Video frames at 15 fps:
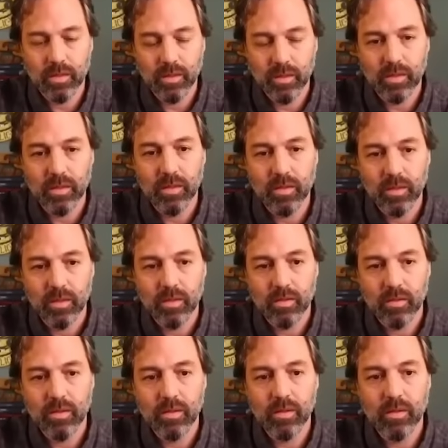
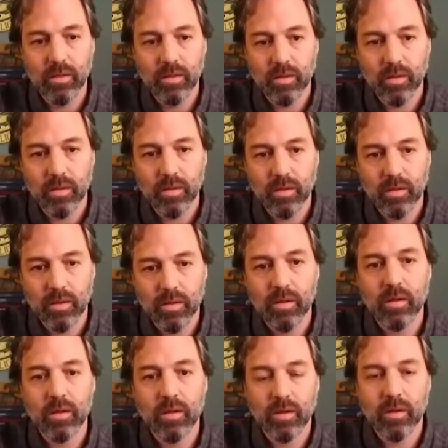
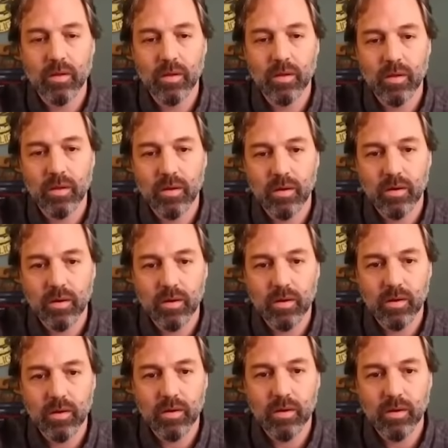
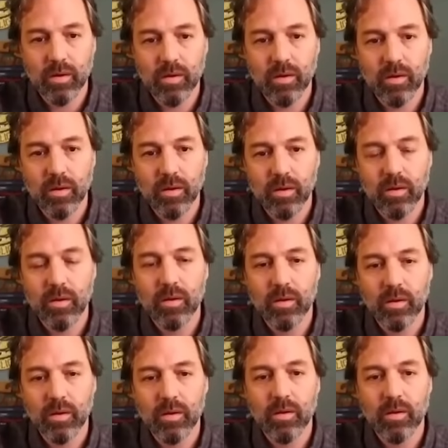The person shown says nothing.